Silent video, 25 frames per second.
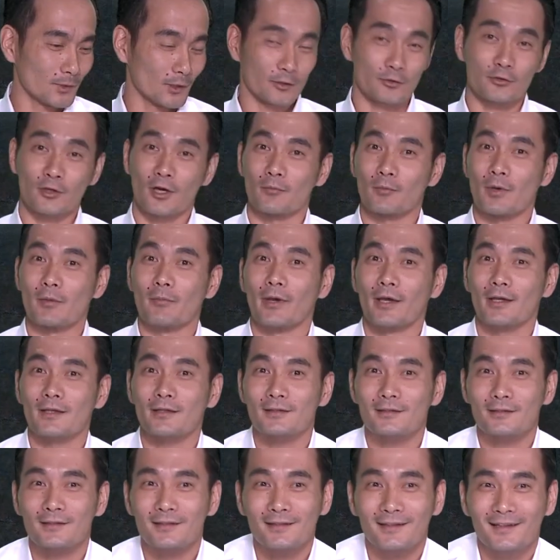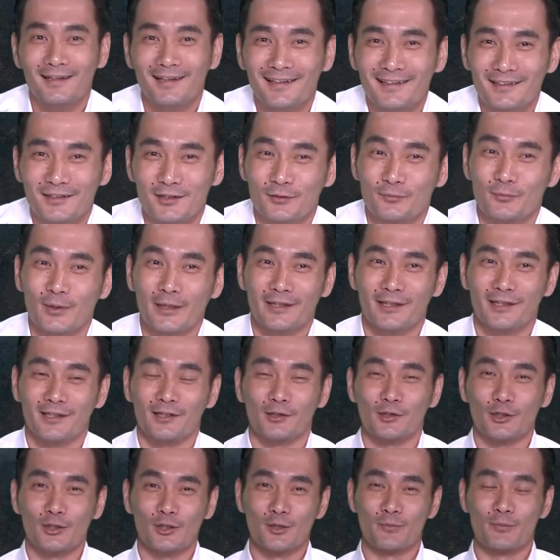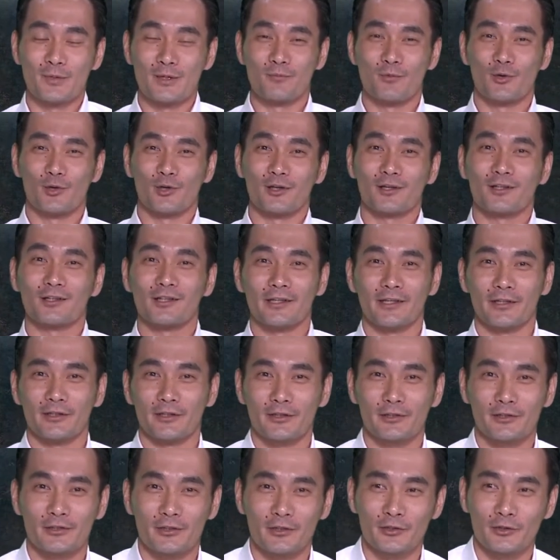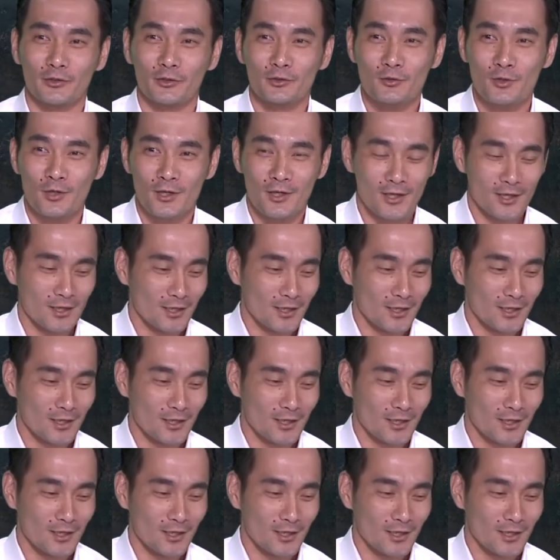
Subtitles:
try my best to make it a little bit more clear to you.